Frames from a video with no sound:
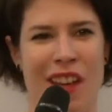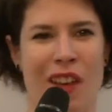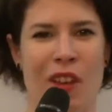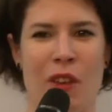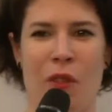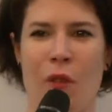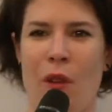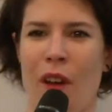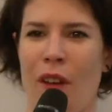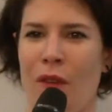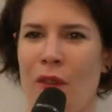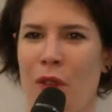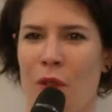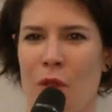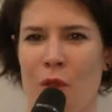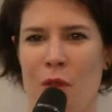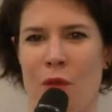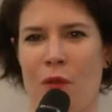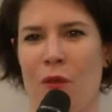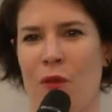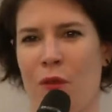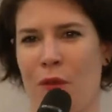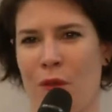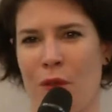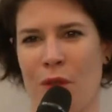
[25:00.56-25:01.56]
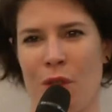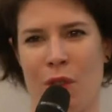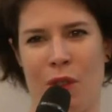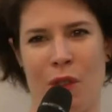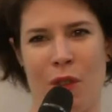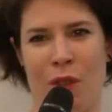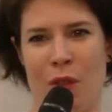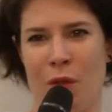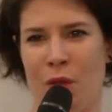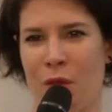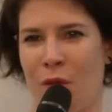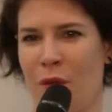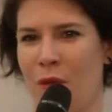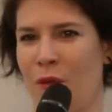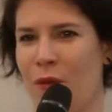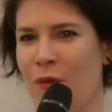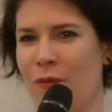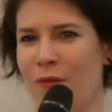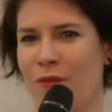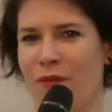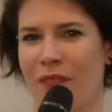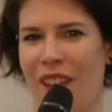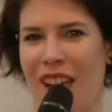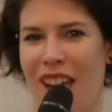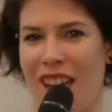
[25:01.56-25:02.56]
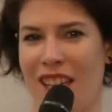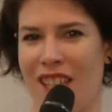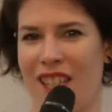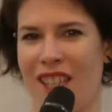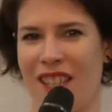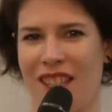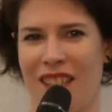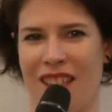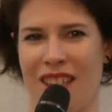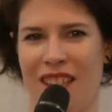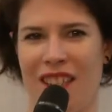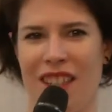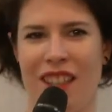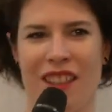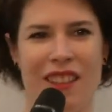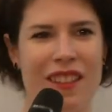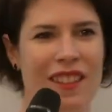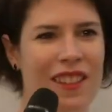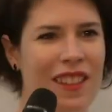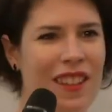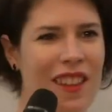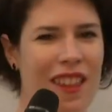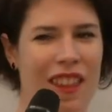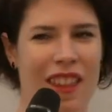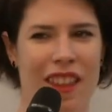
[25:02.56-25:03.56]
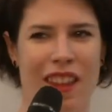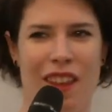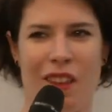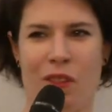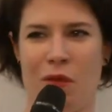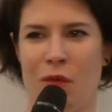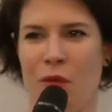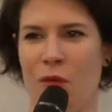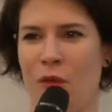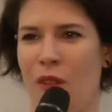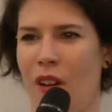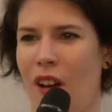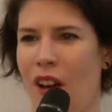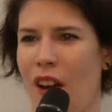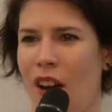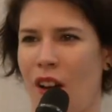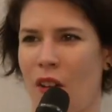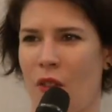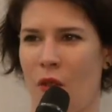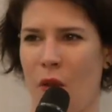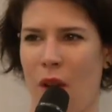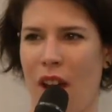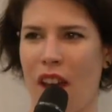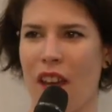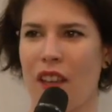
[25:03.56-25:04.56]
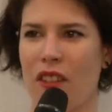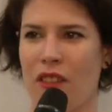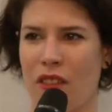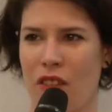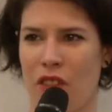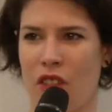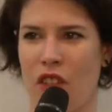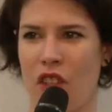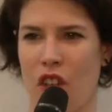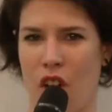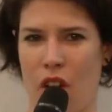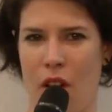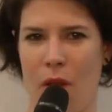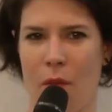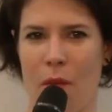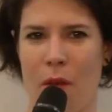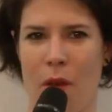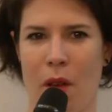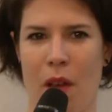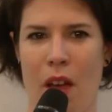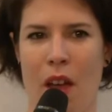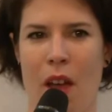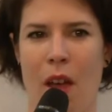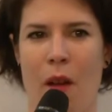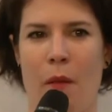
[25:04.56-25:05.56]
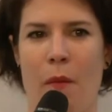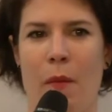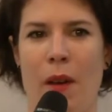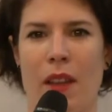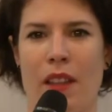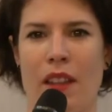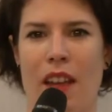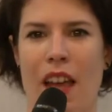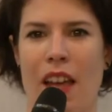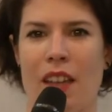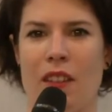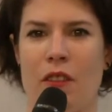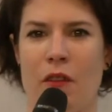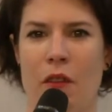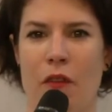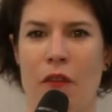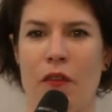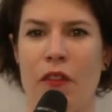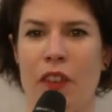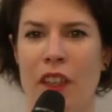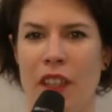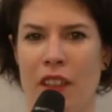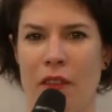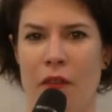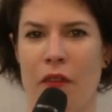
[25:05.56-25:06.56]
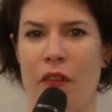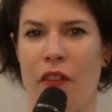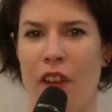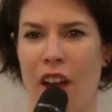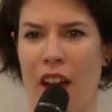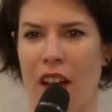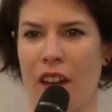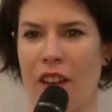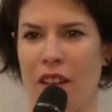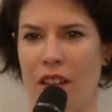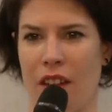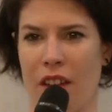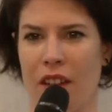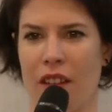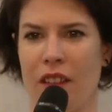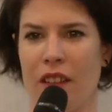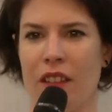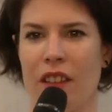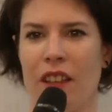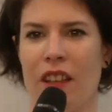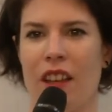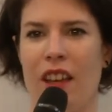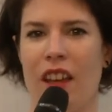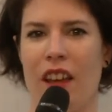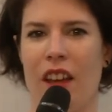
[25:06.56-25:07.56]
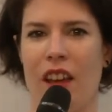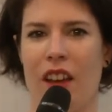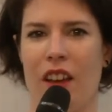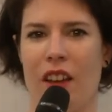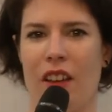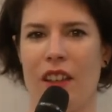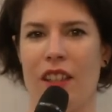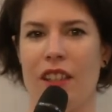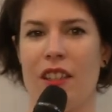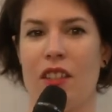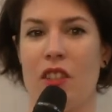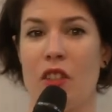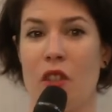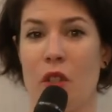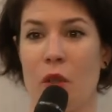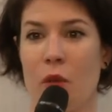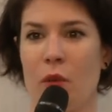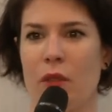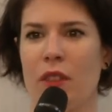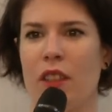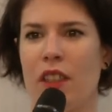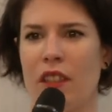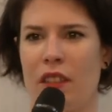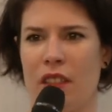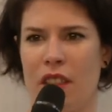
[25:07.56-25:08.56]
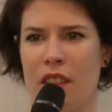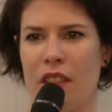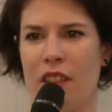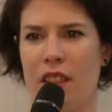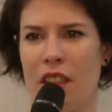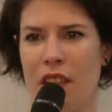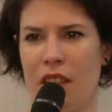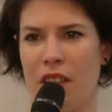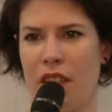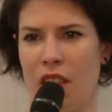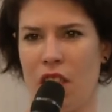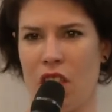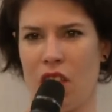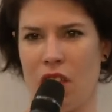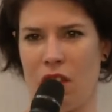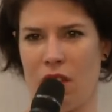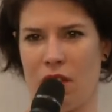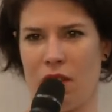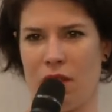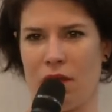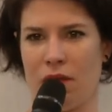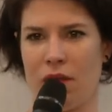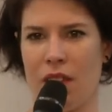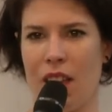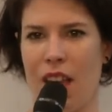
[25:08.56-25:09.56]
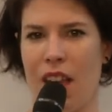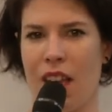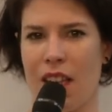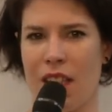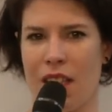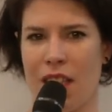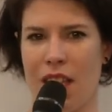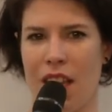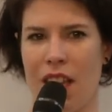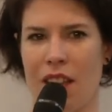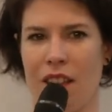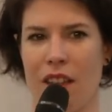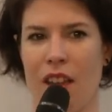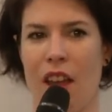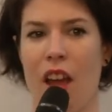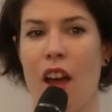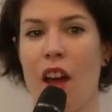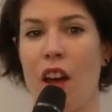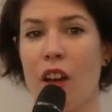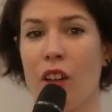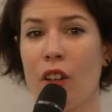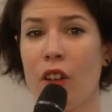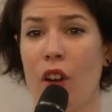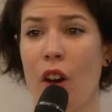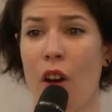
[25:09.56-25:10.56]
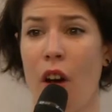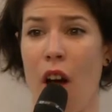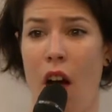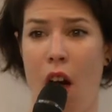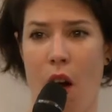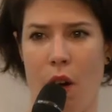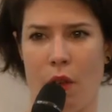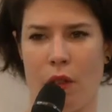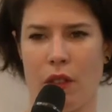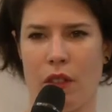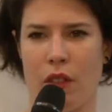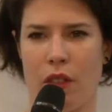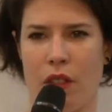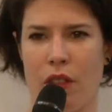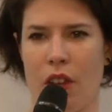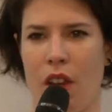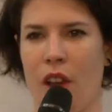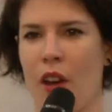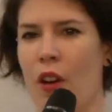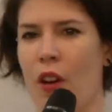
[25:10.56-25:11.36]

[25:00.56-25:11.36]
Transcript: you have your agency, they do a great job, but at the final, it's your decision. And then go out,